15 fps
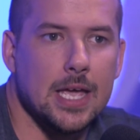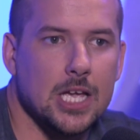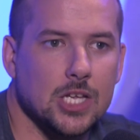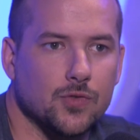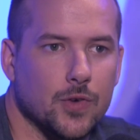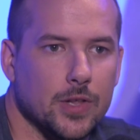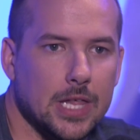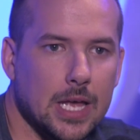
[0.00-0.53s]

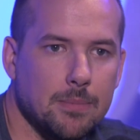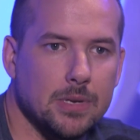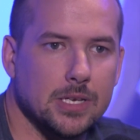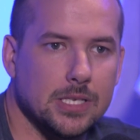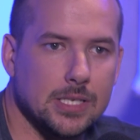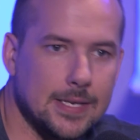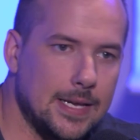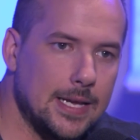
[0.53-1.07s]
is for them to
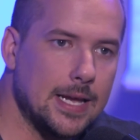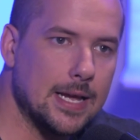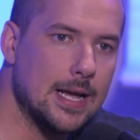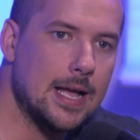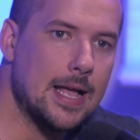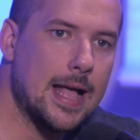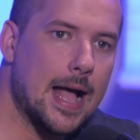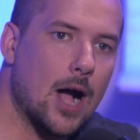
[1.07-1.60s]

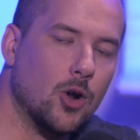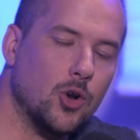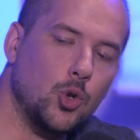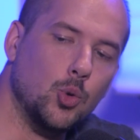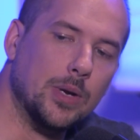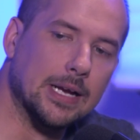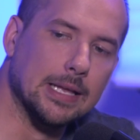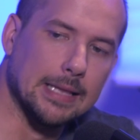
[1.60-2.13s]
see how
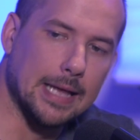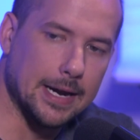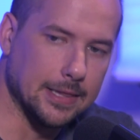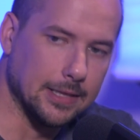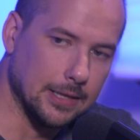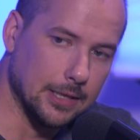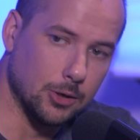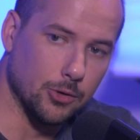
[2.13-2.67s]
doing a lot
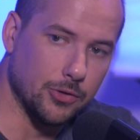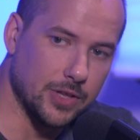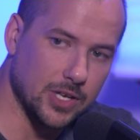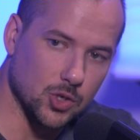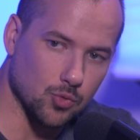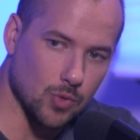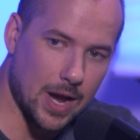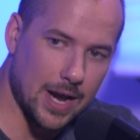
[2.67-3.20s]
of the little
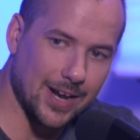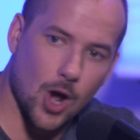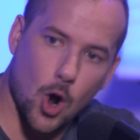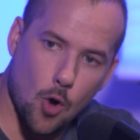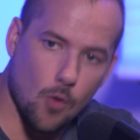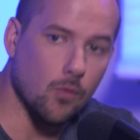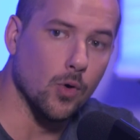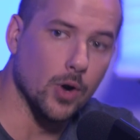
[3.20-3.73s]
things right
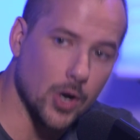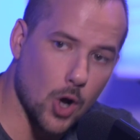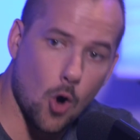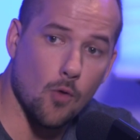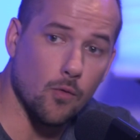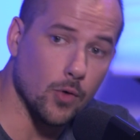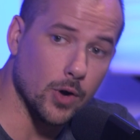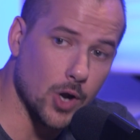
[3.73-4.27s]
over and
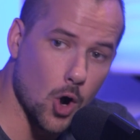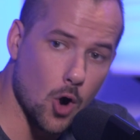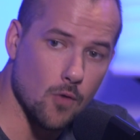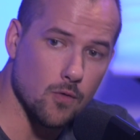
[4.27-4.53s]
over and mm-hmm.